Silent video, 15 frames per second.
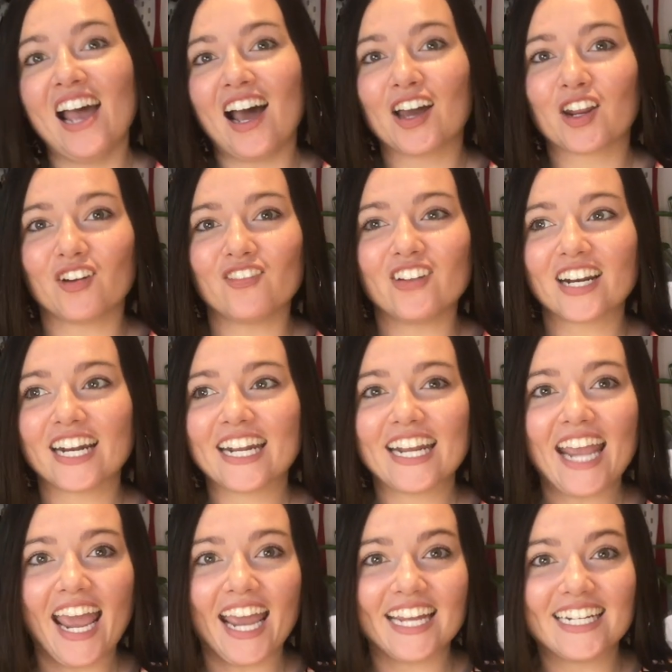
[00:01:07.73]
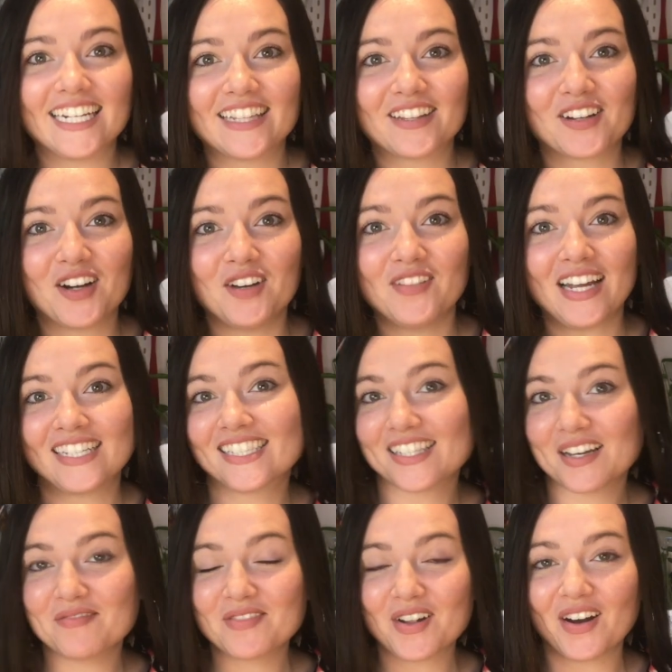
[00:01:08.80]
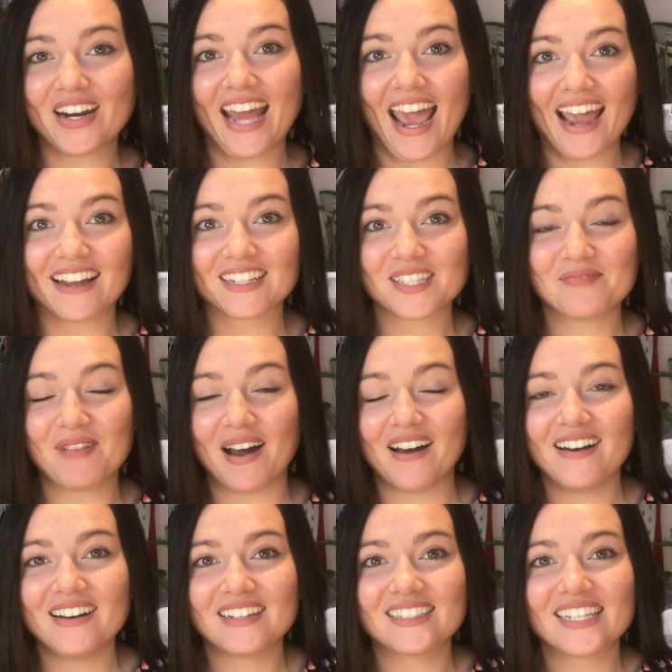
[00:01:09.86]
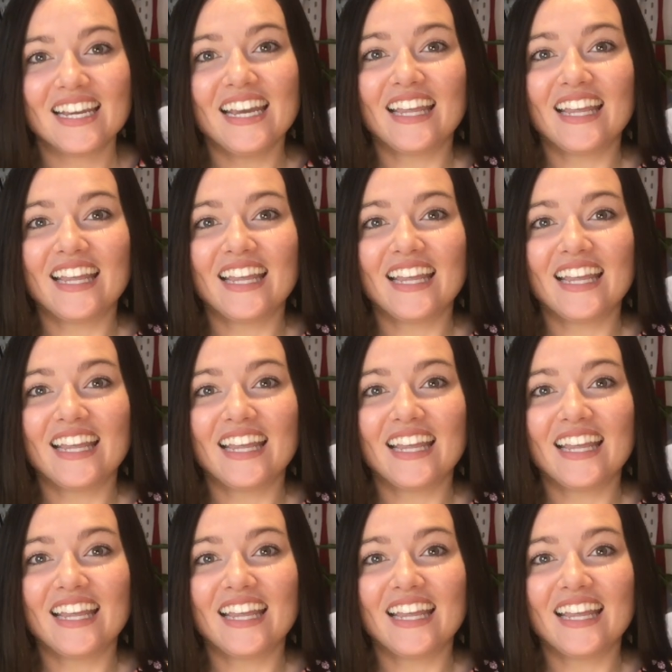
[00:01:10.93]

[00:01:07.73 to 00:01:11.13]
I don't want any hate in the comments. I'm not an expert.